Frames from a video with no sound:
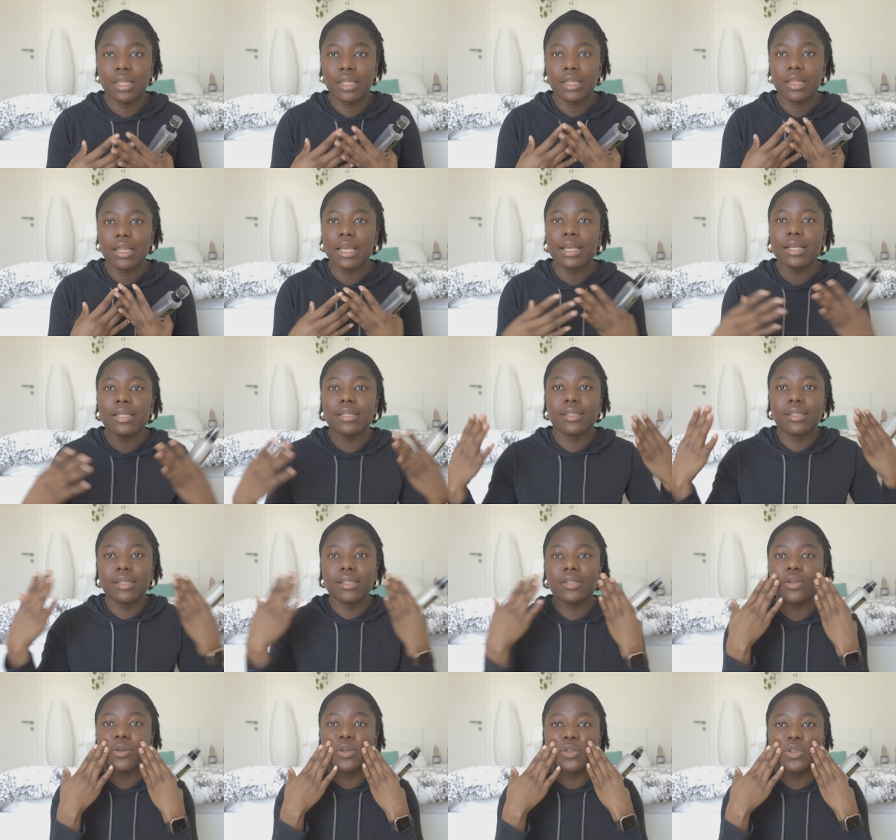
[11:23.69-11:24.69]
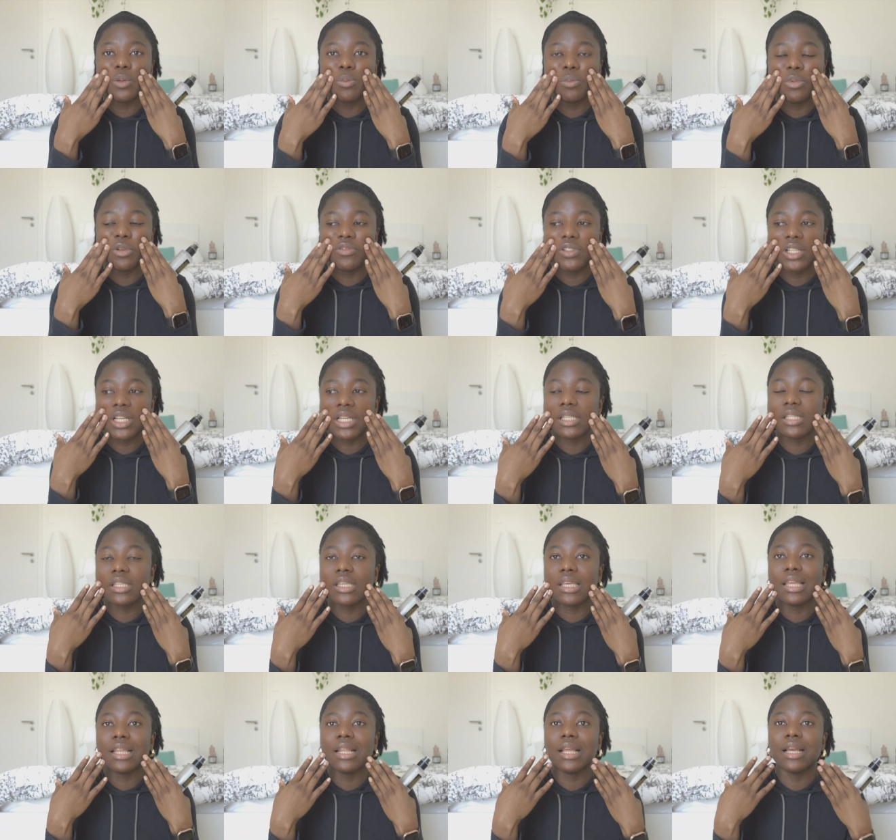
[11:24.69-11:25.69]
It like sits on top of their
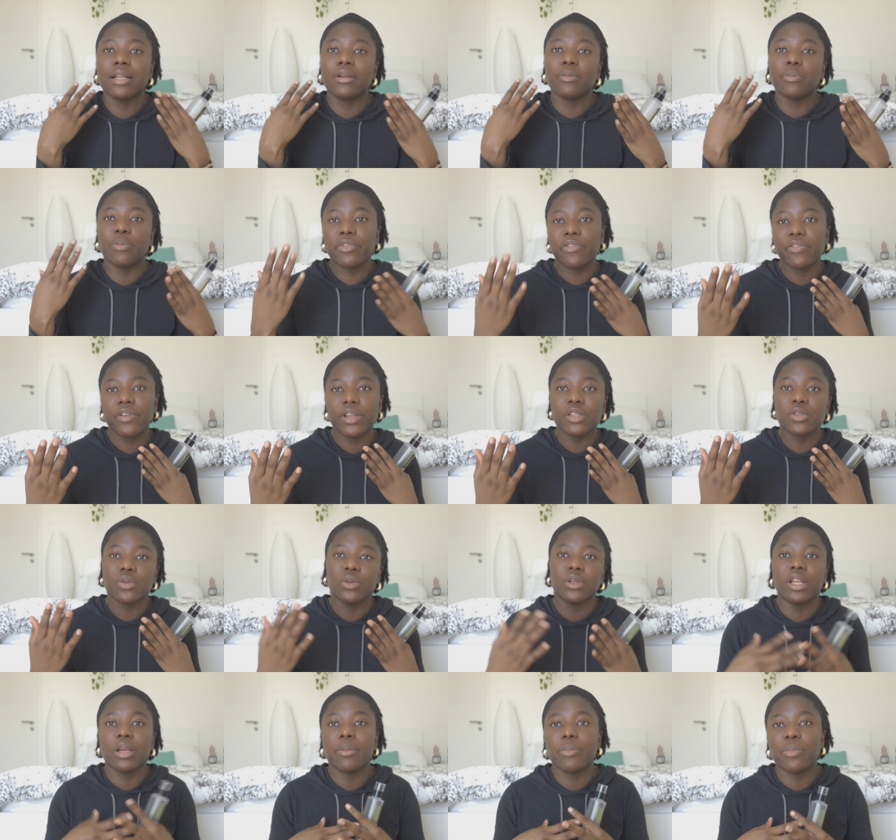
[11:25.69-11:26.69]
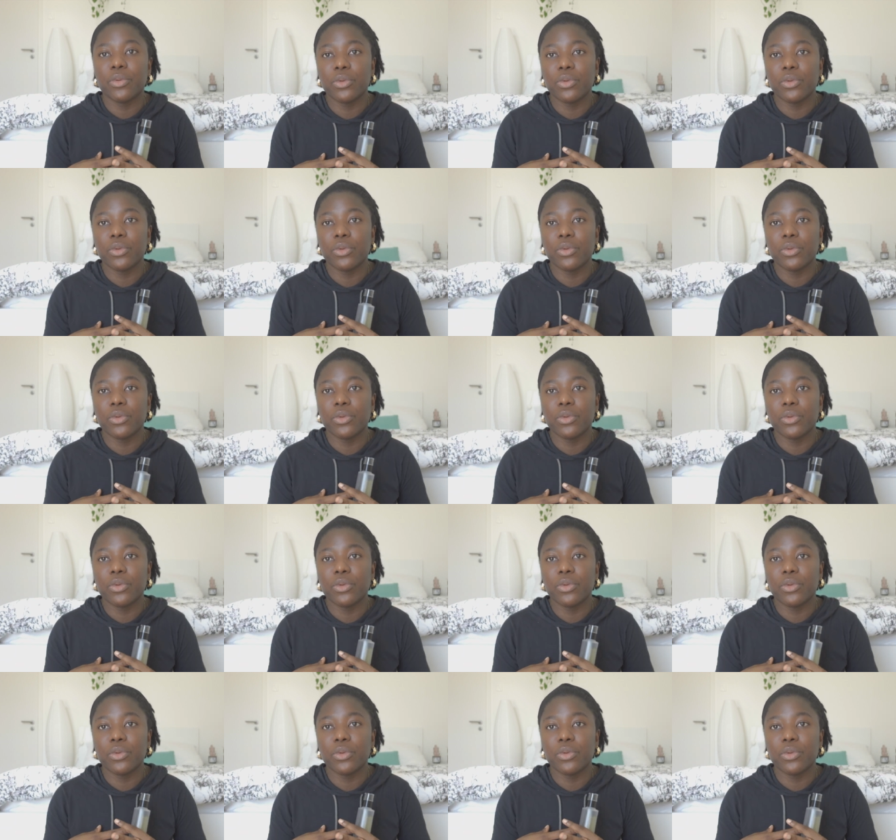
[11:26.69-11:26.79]
skin and prevents other